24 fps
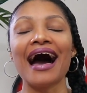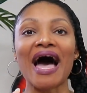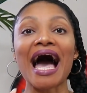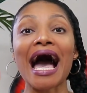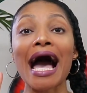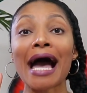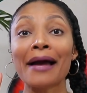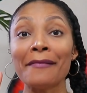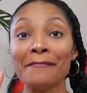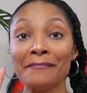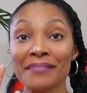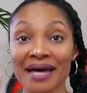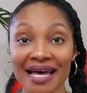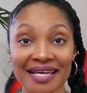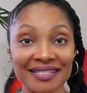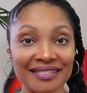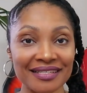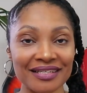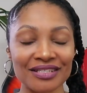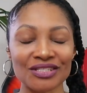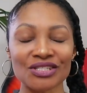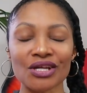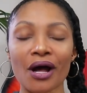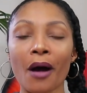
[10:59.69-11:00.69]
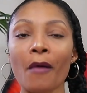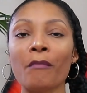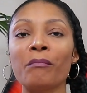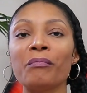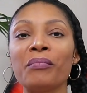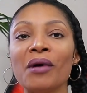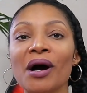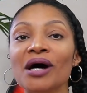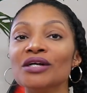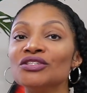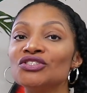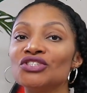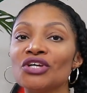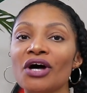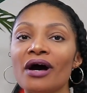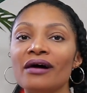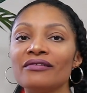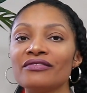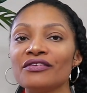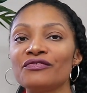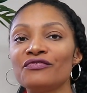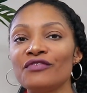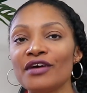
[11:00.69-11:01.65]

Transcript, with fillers: I messaged a bunch of the